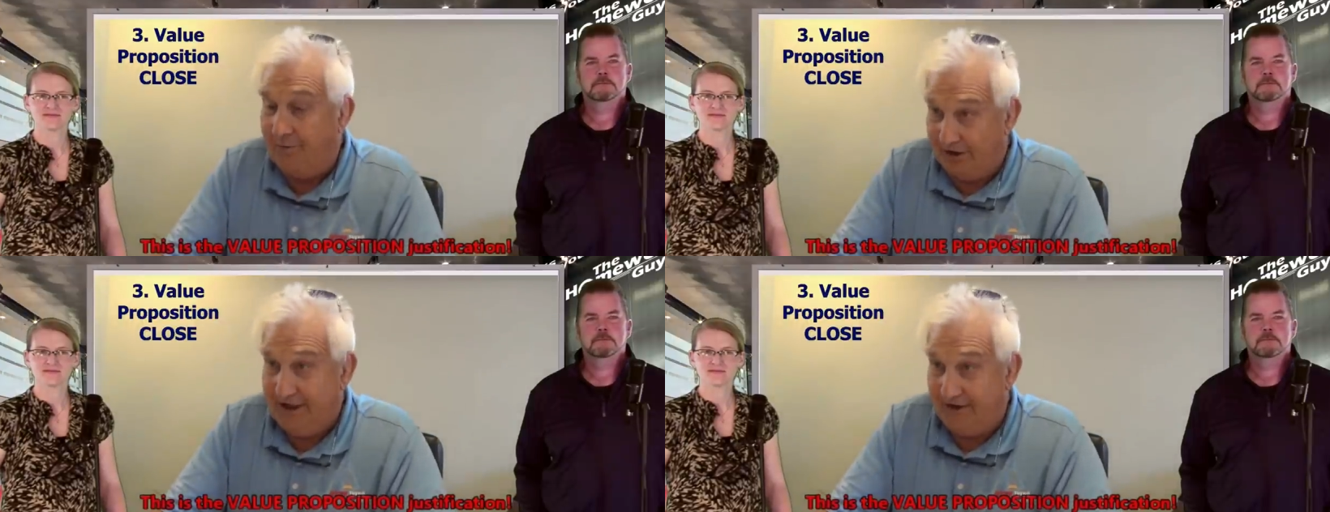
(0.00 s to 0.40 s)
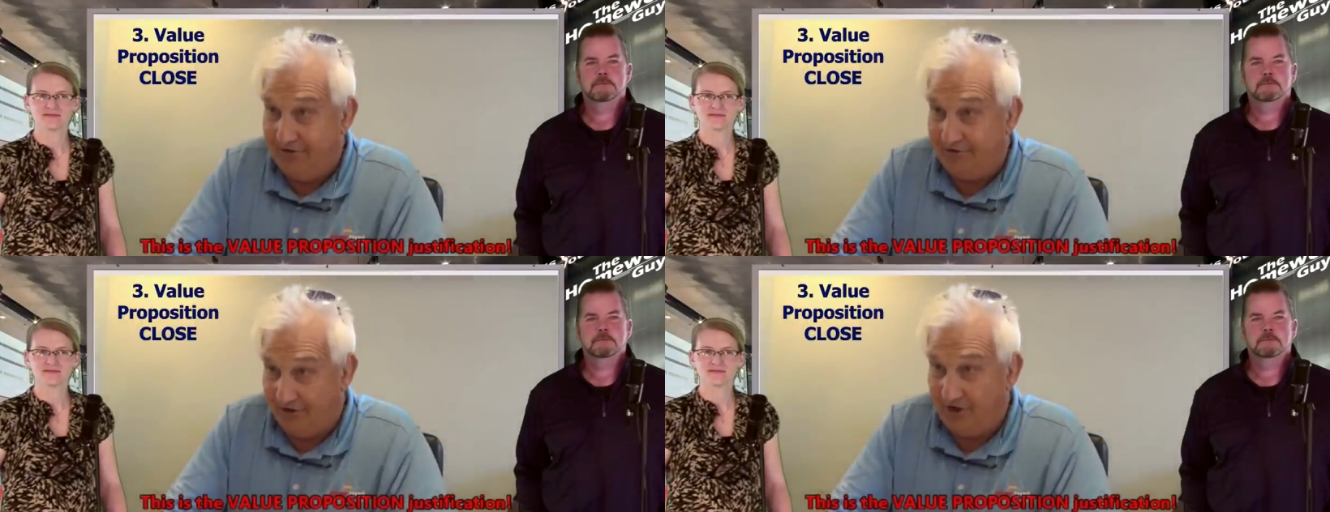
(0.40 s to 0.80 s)
Speaker 1: I'm going to
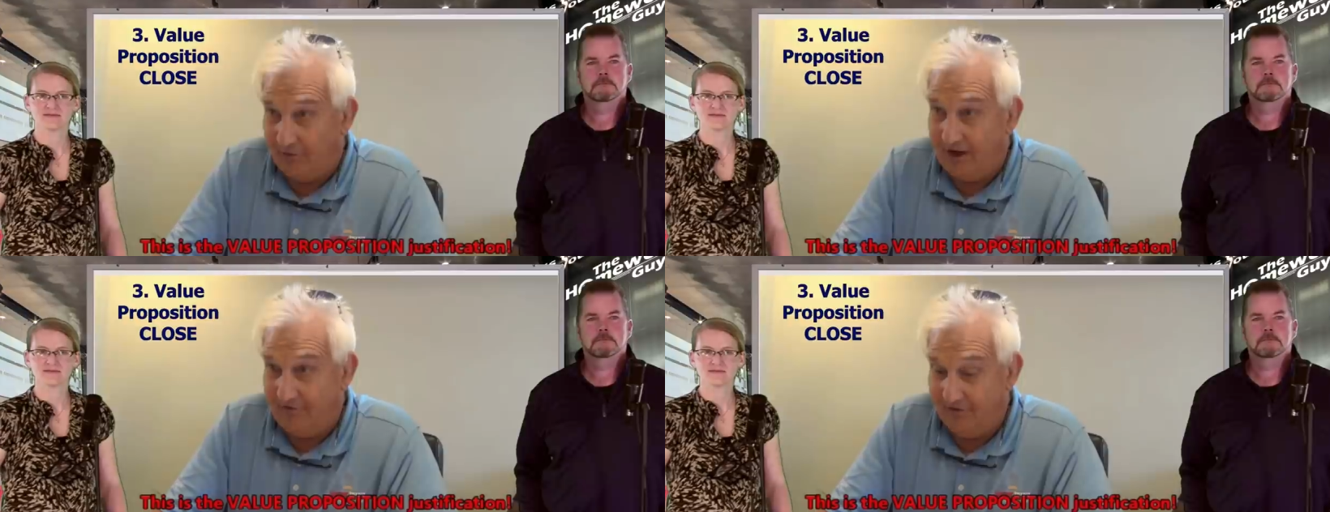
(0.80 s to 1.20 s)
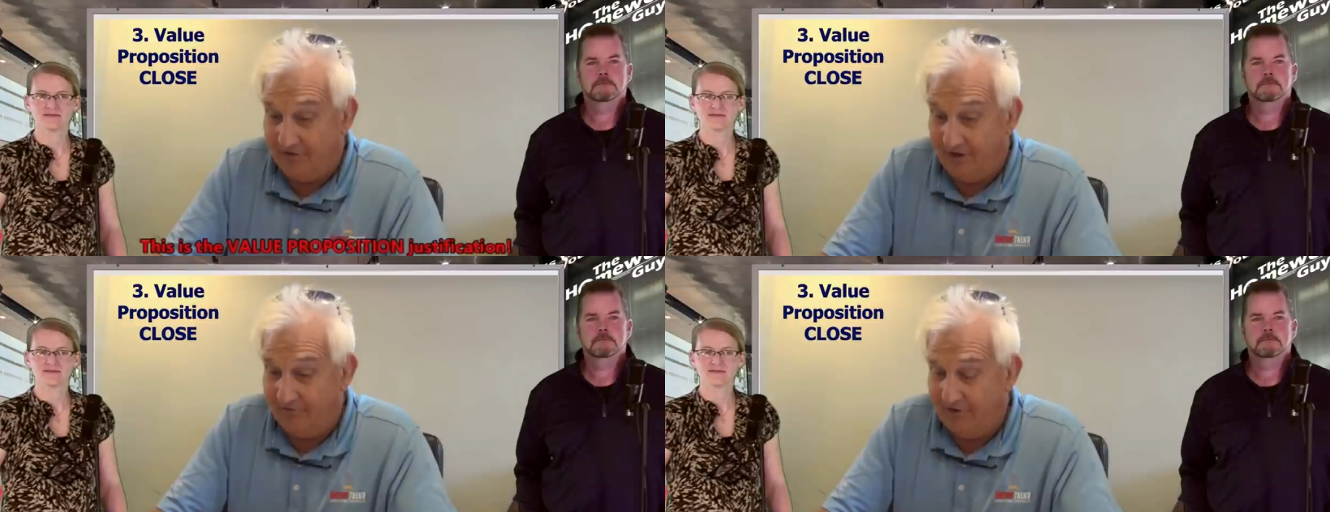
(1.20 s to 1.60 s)
get this truck ready
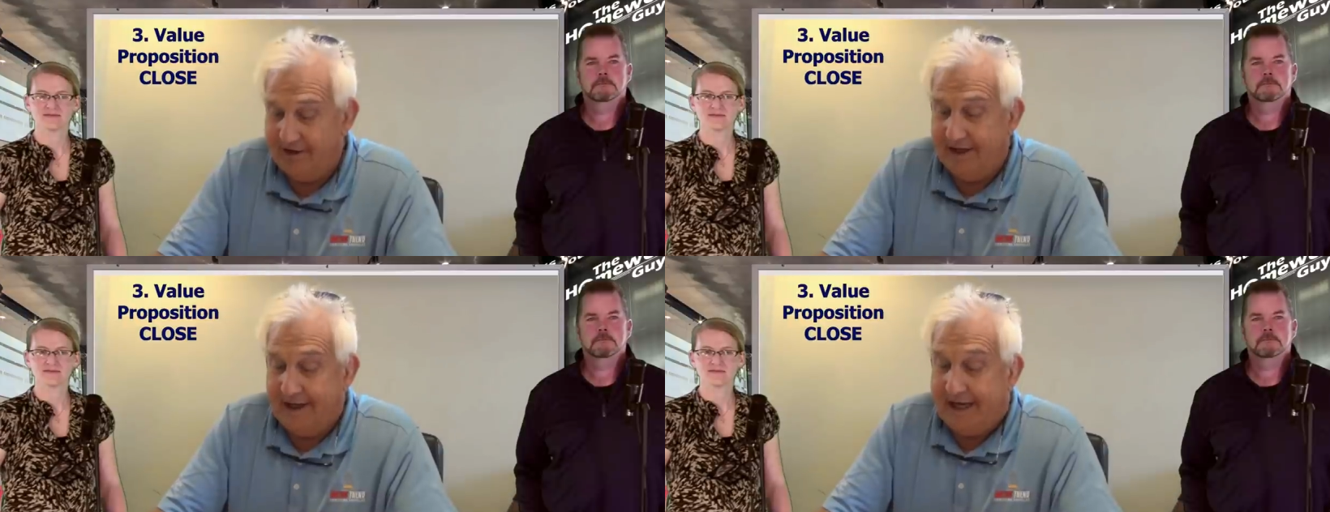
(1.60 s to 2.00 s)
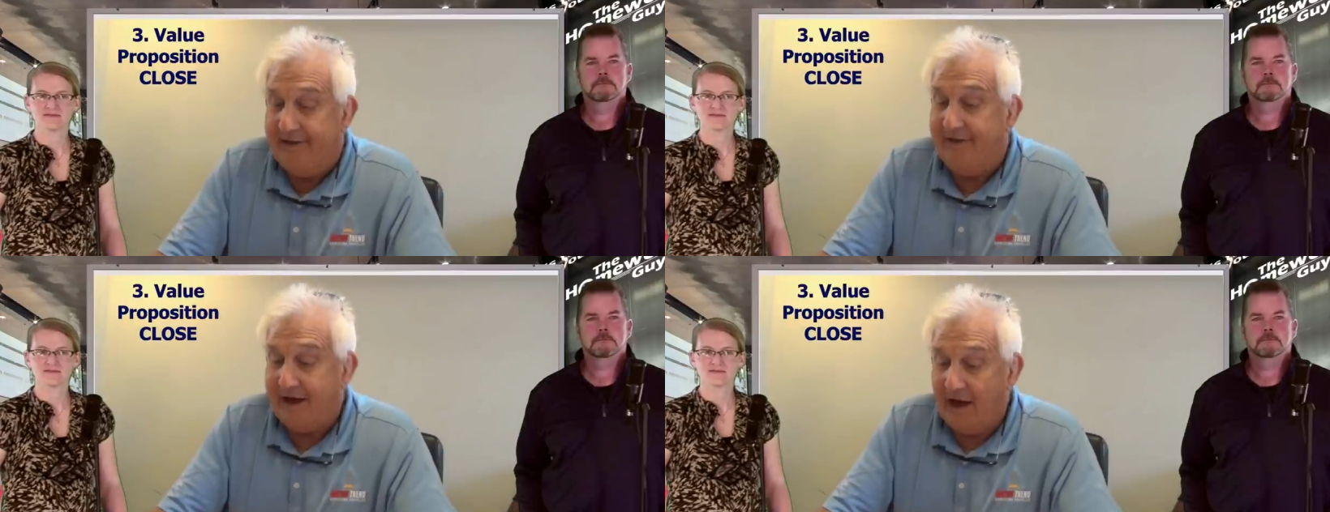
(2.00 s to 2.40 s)
for delivery
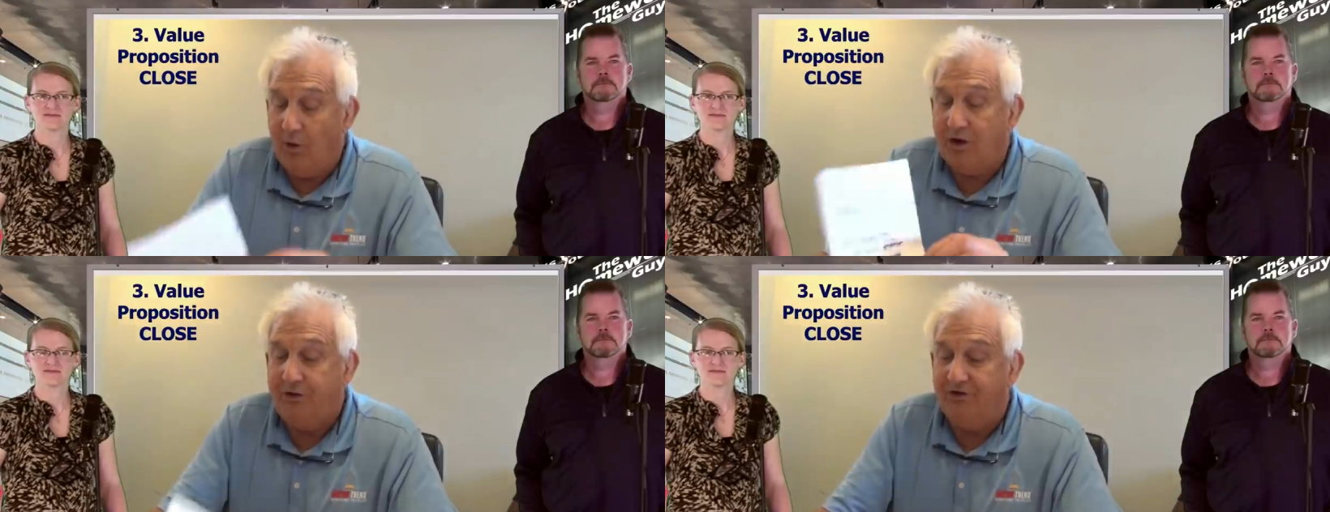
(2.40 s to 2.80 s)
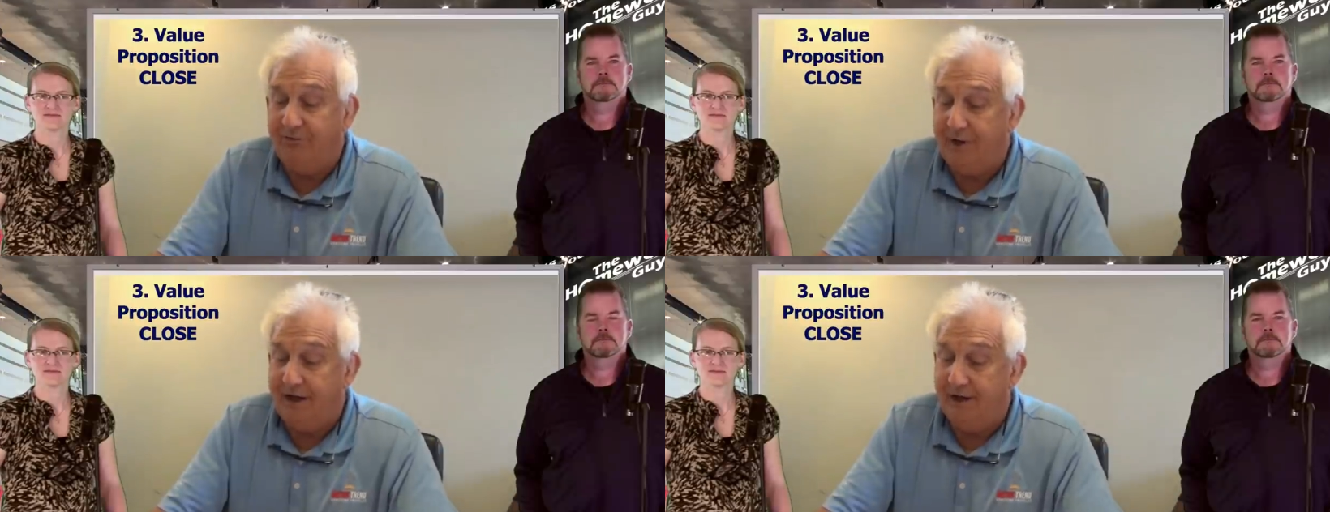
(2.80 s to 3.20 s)
and then I want
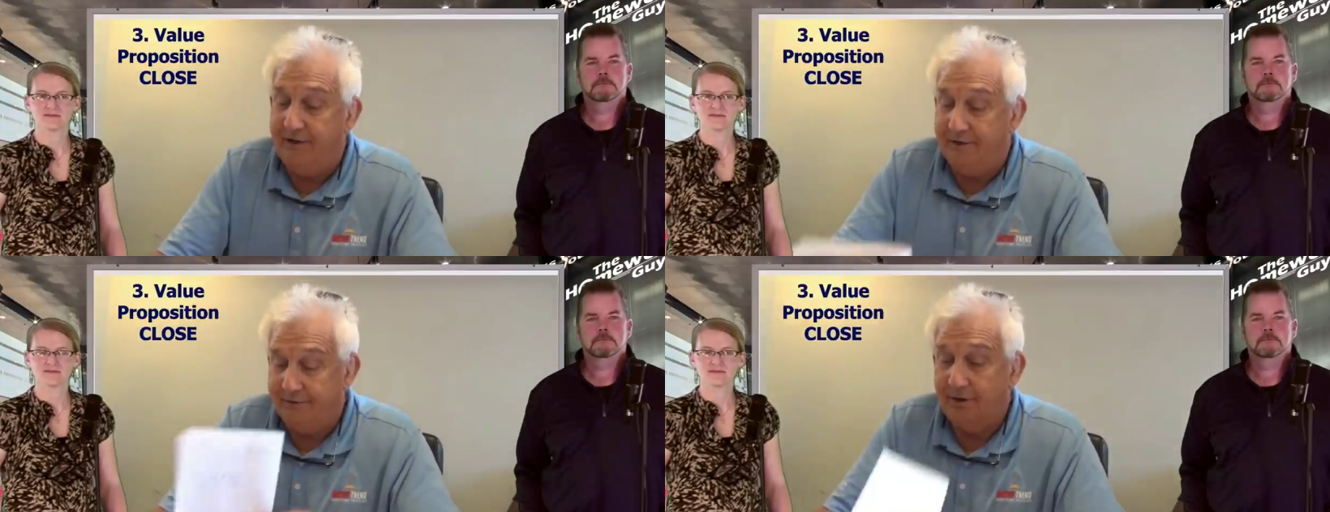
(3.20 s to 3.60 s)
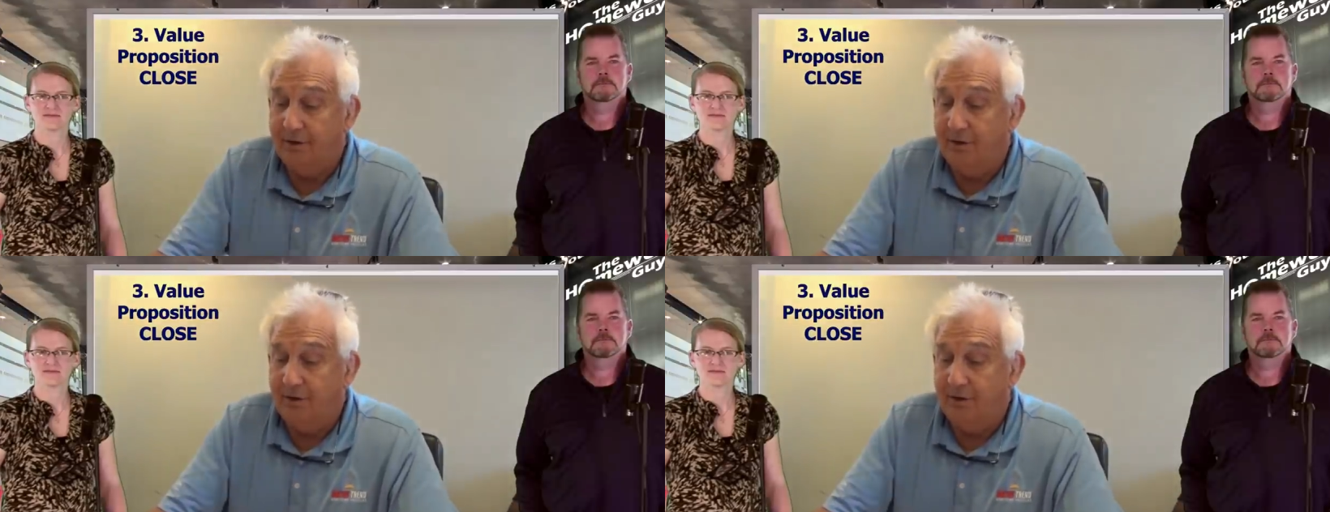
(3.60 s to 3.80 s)
you to spend